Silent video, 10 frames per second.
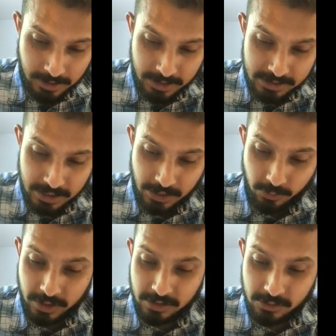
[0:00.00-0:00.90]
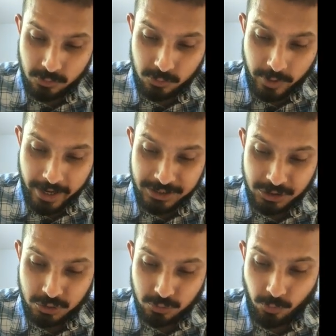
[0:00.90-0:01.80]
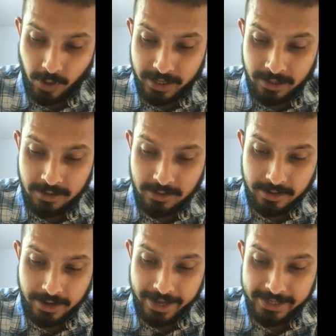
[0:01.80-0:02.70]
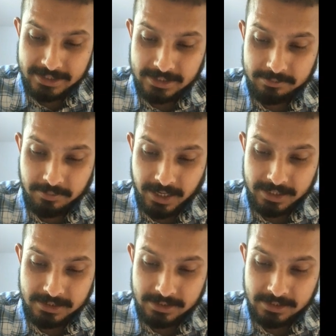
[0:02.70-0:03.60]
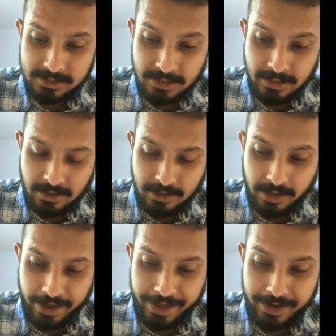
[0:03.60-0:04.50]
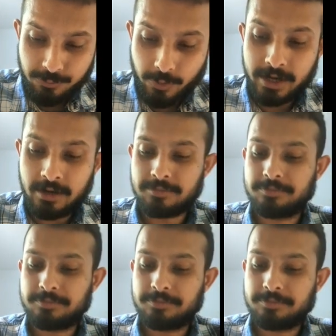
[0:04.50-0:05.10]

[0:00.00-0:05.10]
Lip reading: is equal to h1 x plus n1,